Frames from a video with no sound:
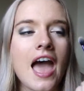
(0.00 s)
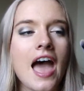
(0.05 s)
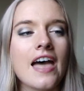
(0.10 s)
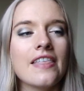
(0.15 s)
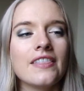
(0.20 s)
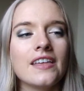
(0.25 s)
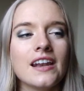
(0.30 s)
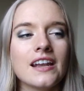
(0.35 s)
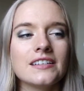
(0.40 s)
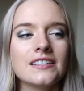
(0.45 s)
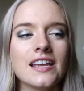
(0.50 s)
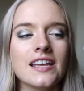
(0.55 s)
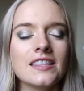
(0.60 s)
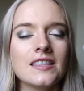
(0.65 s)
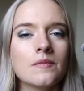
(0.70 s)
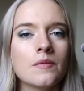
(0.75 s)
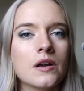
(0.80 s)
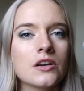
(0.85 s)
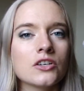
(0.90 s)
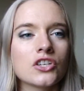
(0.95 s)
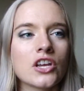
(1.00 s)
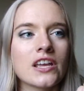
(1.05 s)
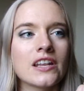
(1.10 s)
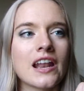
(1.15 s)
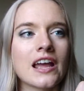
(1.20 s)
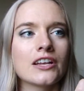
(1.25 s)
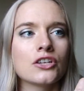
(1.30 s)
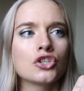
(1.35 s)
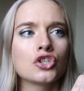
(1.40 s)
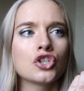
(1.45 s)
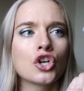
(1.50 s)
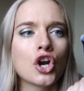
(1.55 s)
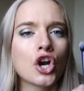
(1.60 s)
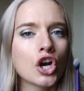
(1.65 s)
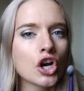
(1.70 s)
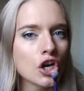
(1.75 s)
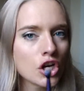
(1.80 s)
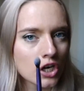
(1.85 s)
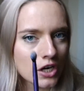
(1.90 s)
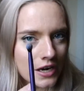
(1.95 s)
And then I take the brush and I
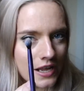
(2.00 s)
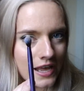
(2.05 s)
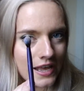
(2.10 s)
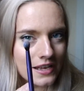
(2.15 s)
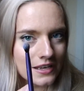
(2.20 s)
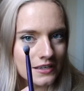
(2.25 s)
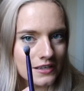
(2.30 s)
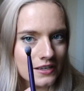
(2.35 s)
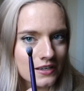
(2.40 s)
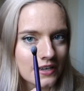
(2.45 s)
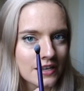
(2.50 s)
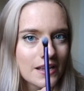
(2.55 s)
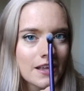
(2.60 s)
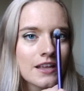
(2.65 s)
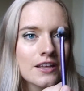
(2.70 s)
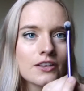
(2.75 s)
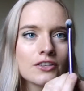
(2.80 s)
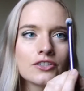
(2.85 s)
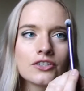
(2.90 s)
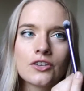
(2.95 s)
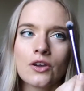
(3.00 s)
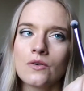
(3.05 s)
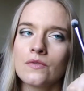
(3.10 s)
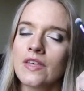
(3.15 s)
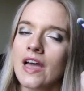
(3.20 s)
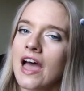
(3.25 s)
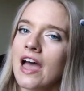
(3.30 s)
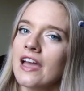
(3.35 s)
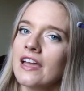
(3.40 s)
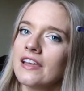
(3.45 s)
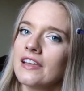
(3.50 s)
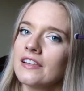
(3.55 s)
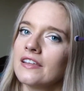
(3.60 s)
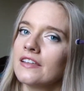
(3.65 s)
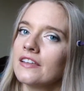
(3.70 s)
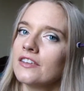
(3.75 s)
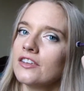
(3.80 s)
turn it so that,